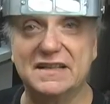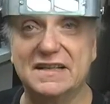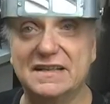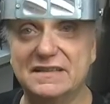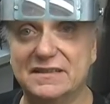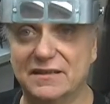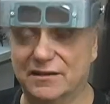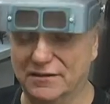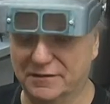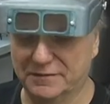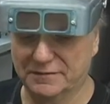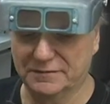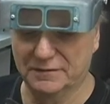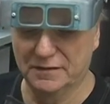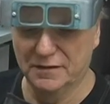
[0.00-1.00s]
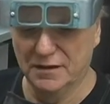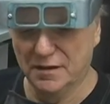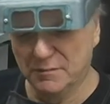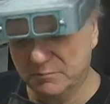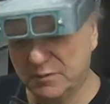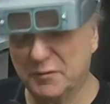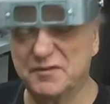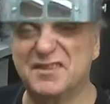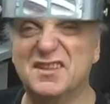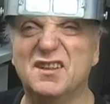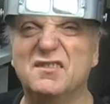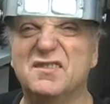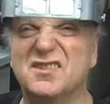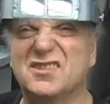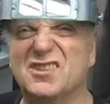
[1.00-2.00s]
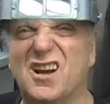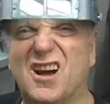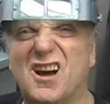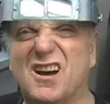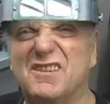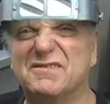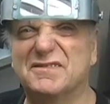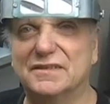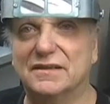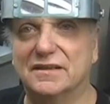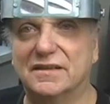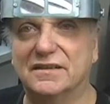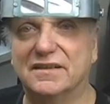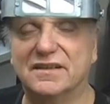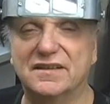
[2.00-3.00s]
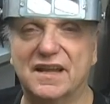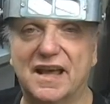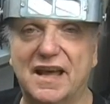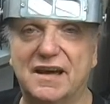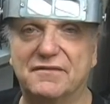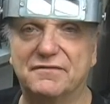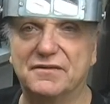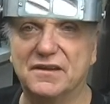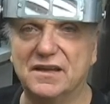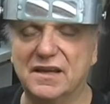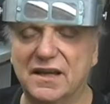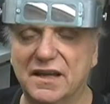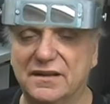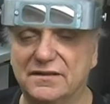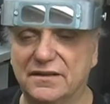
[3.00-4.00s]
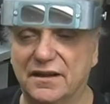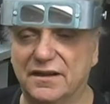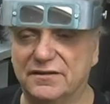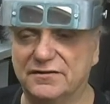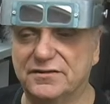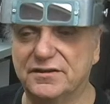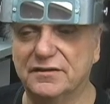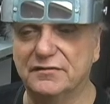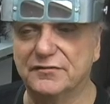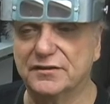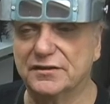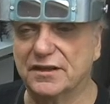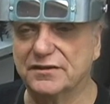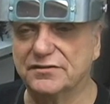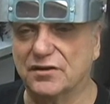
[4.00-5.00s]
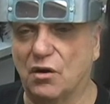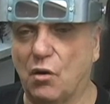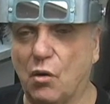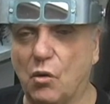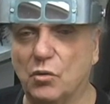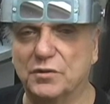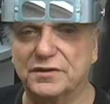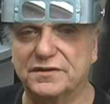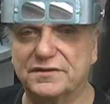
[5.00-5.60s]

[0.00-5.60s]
easier. But with silver soft, and it doesn't have, silver doesn't hold